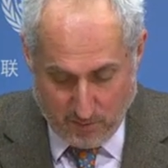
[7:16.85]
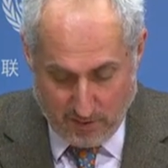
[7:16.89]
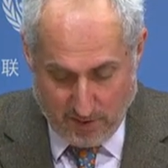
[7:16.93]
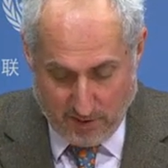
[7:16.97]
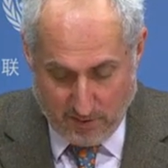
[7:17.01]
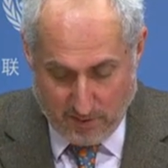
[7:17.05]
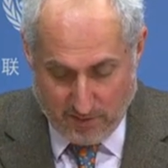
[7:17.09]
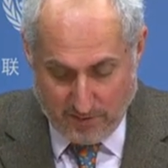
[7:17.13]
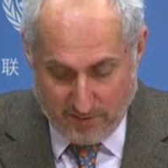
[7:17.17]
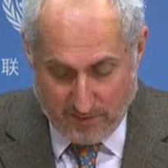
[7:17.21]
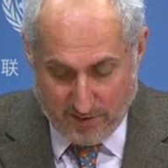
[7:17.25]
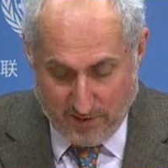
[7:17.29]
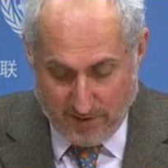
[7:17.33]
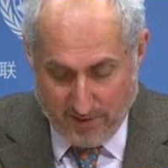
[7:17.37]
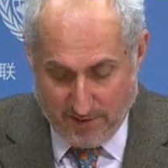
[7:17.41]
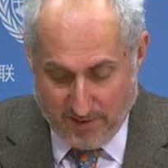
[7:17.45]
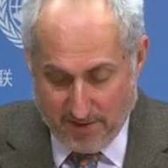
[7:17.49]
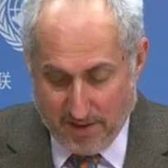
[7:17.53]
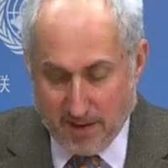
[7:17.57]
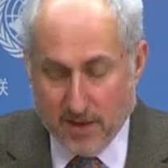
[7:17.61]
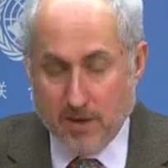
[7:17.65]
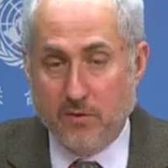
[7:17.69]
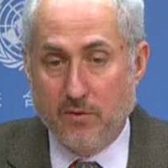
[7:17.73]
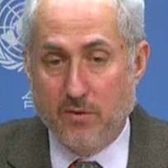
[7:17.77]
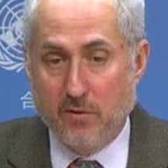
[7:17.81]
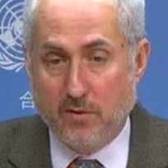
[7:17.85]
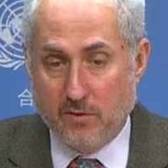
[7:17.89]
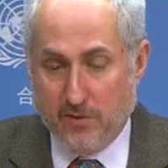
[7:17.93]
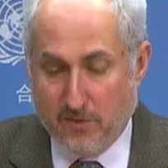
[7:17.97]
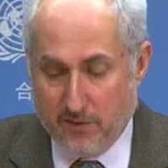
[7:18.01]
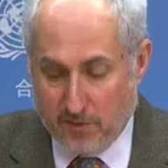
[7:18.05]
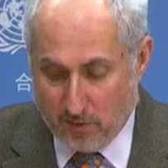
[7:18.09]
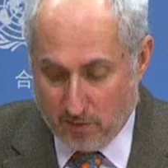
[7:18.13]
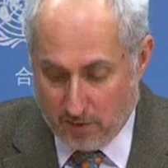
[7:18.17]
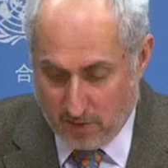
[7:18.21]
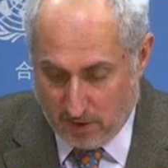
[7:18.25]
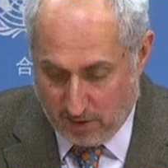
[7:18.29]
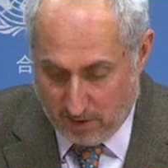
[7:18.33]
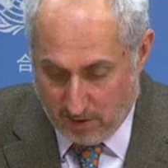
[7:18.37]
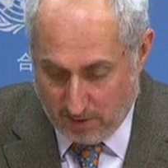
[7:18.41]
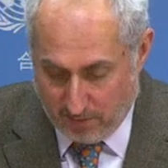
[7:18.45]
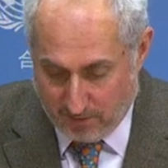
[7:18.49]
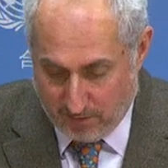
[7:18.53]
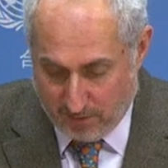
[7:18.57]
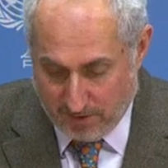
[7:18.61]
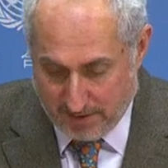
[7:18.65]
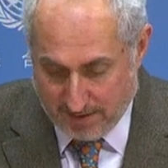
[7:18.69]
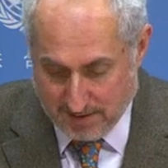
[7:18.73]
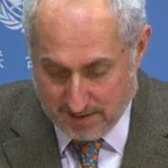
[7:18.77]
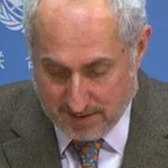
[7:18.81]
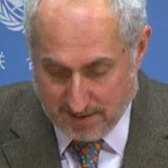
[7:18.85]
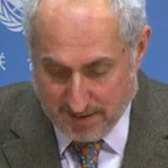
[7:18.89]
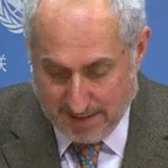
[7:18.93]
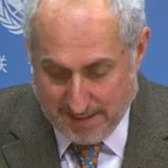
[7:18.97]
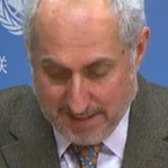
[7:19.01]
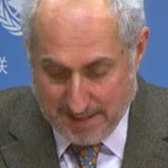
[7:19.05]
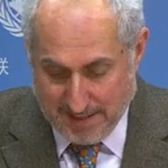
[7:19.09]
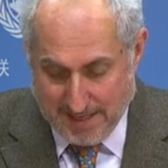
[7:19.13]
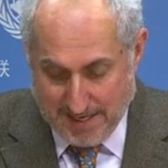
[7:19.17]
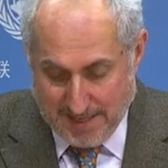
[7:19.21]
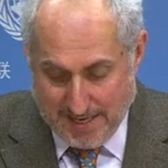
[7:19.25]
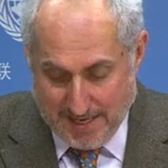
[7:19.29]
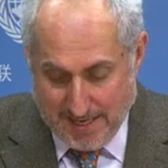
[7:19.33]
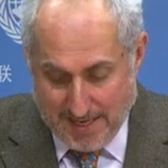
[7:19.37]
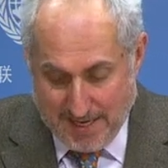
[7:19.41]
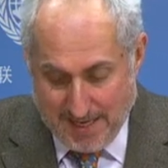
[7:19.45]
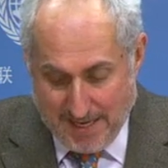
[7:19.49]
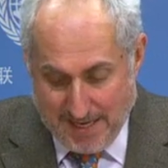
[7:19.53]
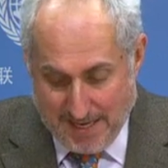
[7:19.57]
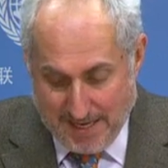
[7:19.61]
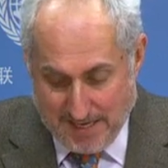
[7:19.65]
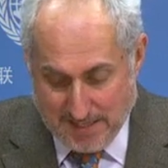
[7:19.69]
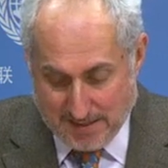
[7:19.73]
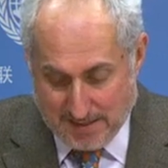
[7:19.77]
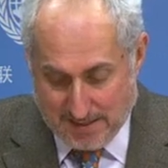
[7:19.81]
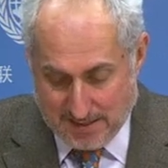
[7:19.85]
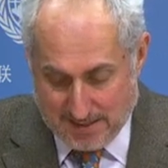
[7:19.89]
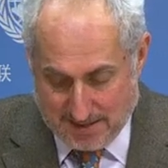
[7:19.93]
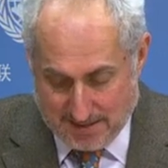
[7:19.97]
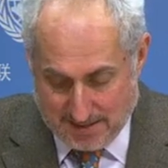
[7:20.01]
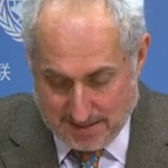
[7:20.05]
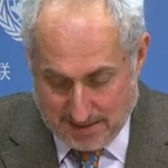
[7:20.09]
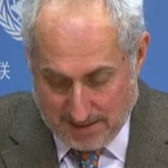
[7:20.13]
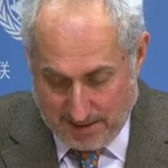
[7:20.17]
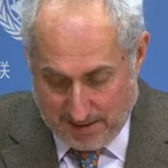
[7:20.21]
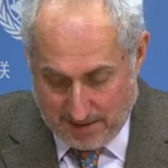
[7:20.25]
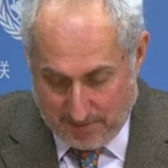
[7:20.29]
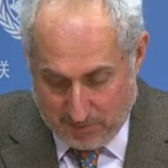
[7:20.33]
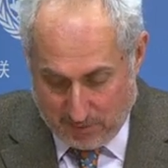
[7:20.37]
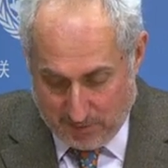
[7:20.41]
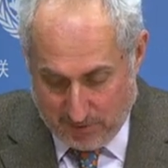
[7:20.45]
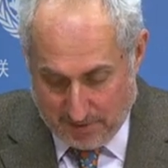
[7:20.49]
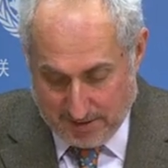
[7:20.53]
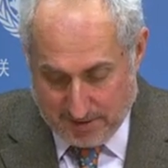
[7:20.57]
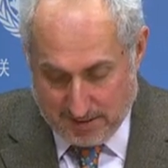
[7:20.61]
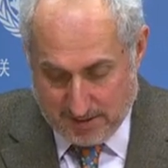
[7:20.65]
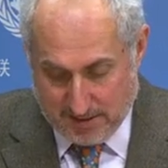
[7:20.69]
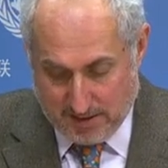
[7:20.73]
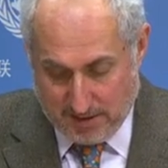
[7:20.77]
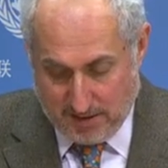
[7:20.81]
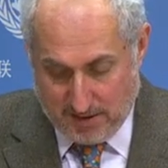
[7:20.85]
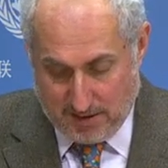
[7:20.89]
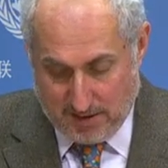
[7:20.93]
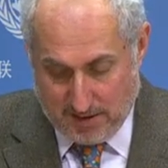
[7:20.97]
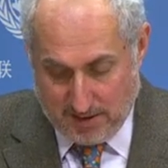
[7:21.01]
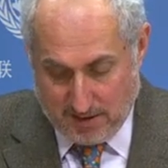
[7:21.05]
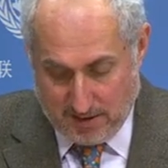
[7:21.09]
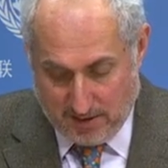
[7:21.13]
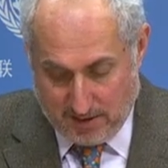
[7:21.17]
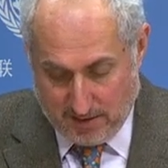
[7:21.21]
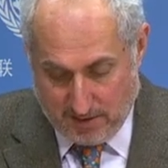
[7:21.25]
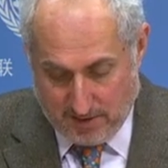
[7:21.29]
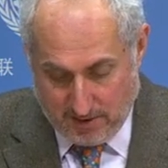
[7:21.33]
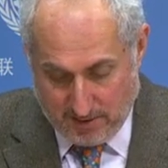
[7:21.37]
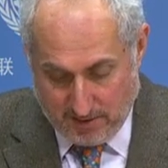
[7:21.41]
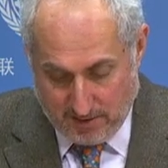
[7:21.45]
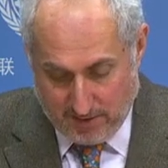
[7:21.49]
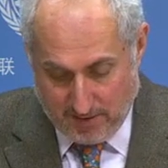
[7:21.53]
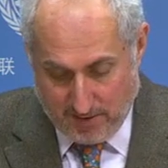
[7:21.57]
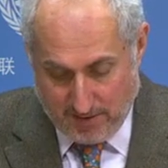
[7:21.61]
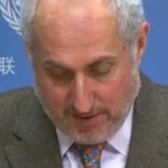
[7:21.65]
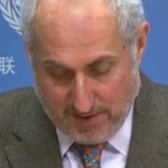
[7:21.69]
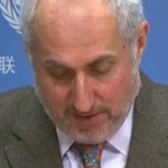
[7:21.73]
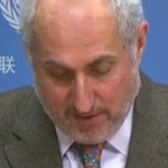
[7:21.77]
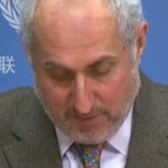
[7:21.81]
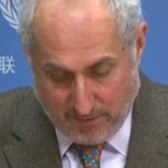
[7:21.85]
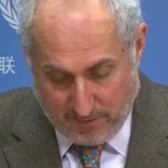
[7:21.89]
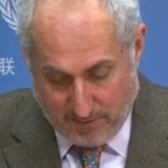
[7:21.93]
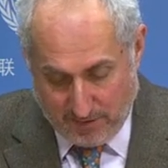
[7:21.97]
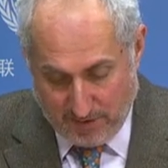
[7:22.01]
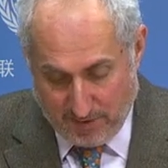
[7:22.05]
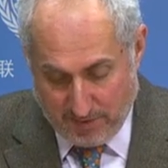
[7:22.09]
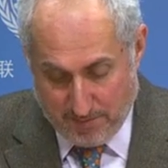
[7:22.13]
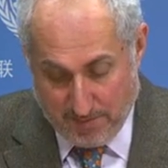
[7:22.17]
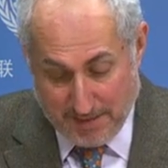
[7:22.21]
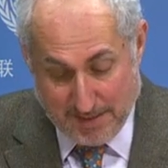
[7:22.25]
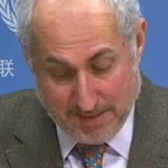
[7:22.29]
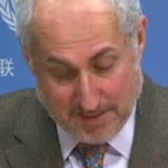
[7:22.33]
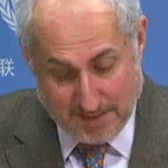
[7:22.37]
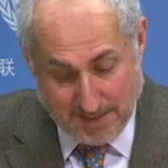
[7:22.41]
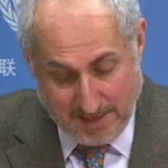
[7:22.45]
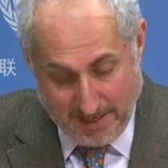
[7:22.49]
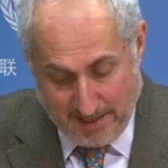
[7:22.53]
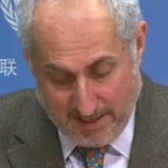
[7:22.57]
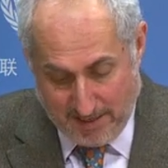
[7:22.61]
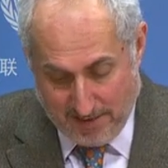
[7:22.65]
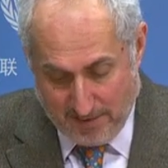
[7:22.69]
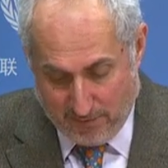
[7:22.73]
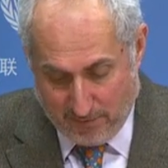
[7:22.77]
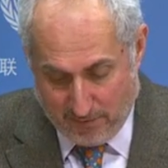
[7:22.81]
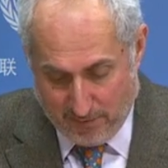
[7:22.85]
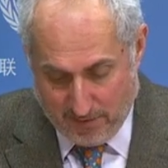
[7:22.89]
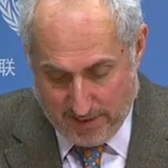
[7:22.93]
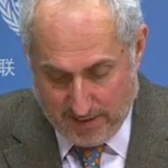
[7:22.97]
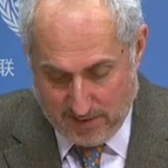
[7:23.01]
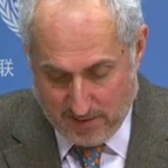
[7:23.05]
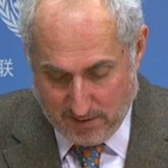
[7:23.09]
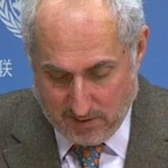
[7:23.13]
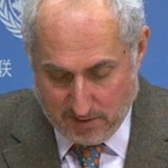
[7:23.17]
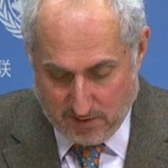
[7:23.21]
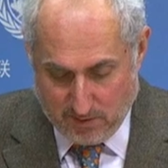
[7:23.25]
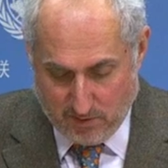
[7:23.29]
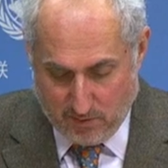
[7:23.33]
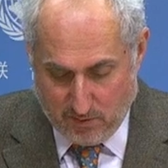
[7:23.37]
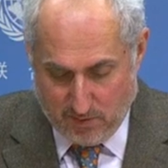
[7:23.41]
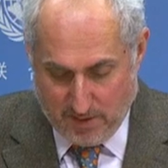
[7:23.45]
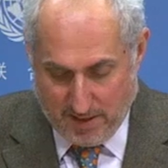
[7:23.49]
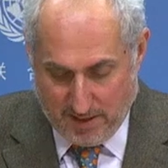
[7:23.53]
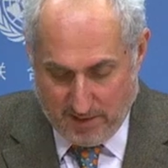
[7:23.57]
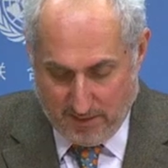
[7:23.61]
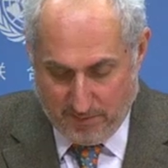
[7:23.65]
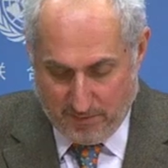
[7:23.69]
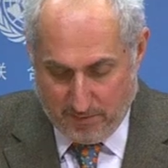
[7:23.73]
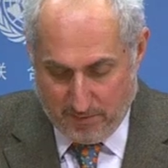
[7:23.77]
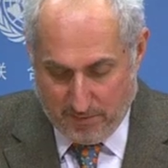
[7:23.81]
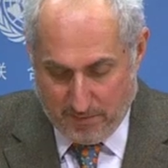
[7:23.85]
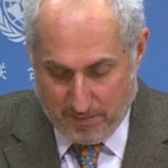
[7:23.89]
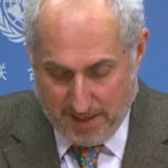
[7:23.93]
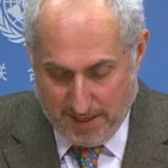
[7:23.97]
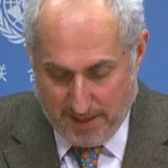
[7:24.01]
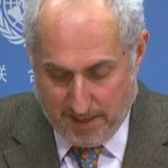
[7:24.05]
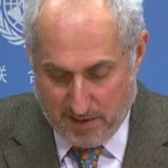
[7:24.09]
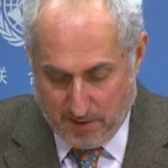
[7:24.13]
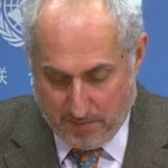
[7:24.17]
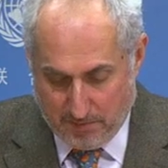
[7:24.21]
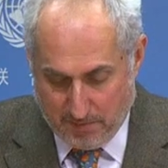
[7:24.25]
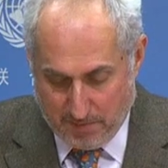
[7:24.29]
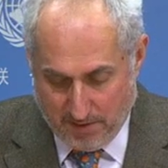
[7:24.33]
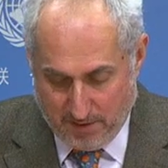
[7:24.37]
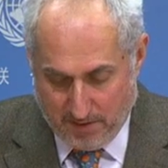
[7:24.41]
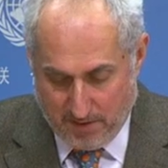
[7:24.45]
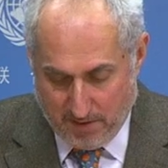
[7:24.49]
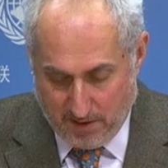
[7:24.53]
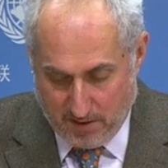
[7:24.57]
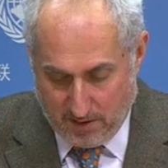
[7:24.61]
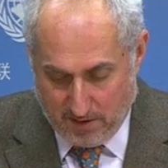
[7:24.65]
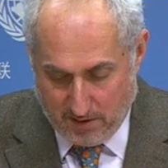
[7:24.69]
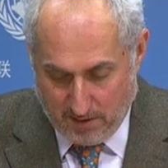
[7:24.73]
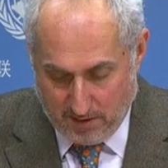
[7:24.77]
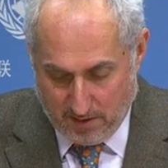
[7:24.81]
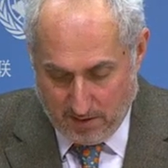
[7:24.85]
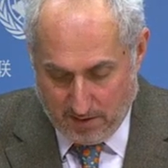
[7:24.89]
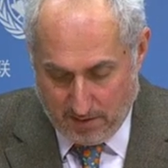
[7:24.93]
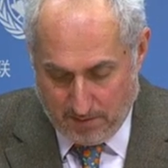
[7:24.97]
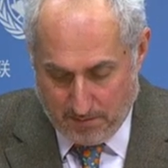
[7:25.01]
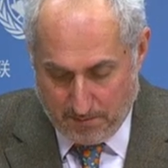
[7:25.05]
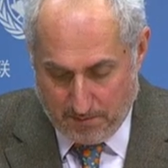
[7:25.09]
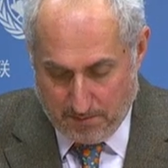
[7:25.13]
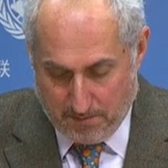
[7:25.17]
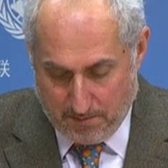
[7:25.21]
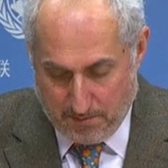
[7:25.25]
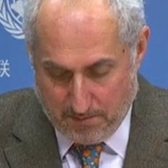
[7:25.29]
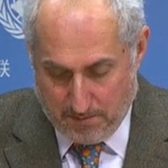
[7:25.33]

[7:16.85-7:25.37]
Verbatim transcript: We are very thankful for our friends in Cyprus, uh, in the Philippines, and in France who have paid up their uh,